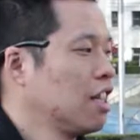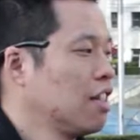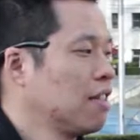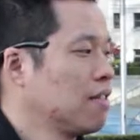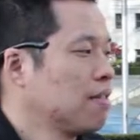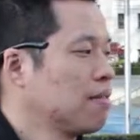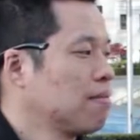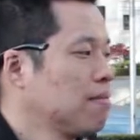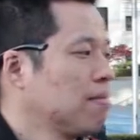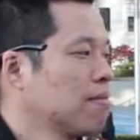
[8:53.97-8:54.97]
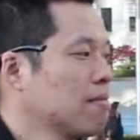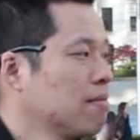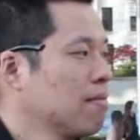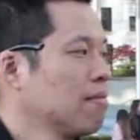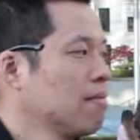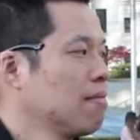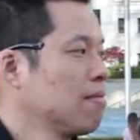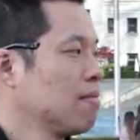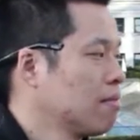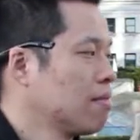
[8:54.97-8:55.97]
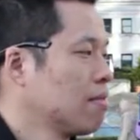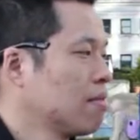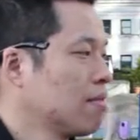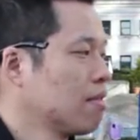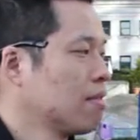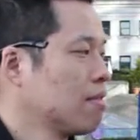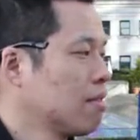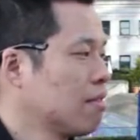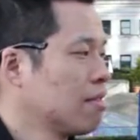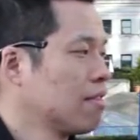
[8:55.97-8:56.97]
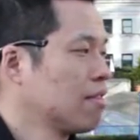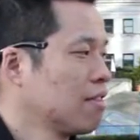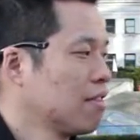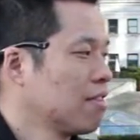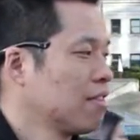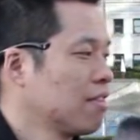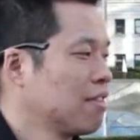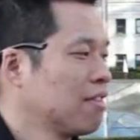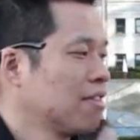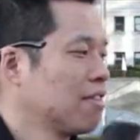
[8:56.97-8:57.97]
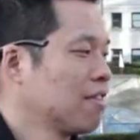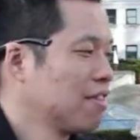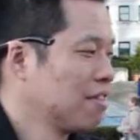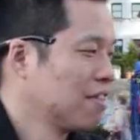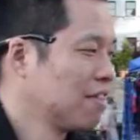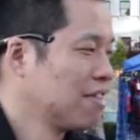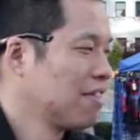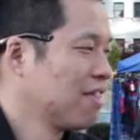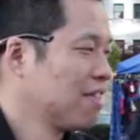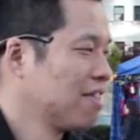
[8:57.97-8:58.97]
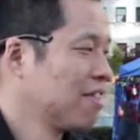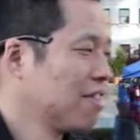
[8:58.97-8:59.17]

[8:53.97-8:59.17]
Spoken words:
(silent)